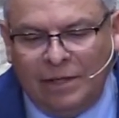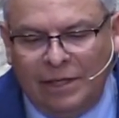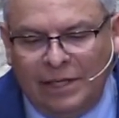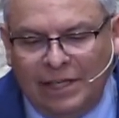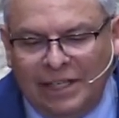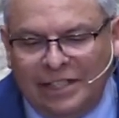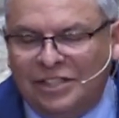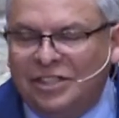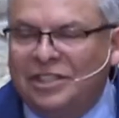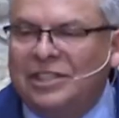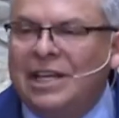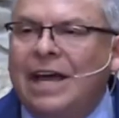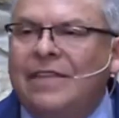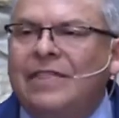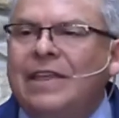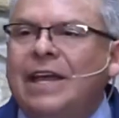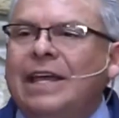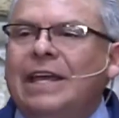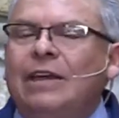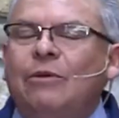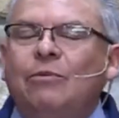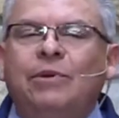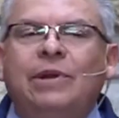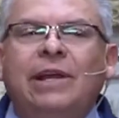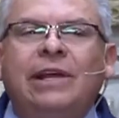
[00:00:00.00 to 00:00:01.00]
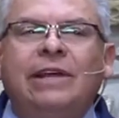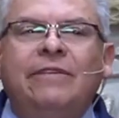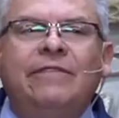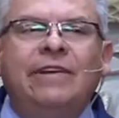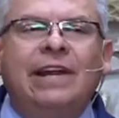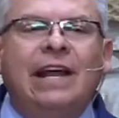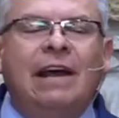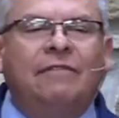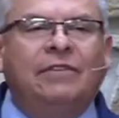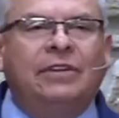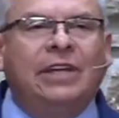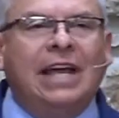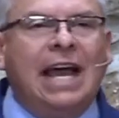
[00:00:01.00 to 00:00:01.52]
It's sad that he would even
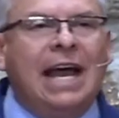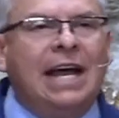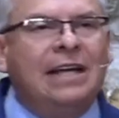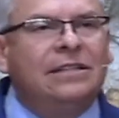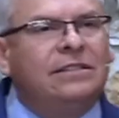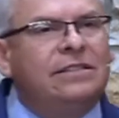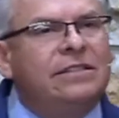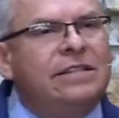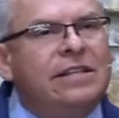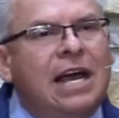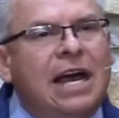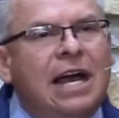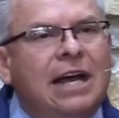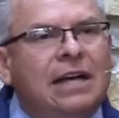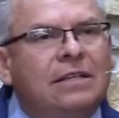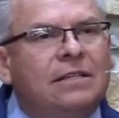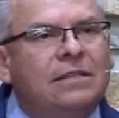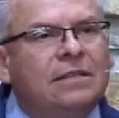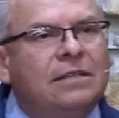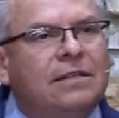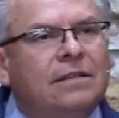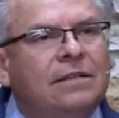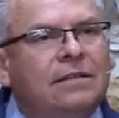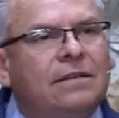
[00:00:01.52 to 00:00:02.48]
have to ask that.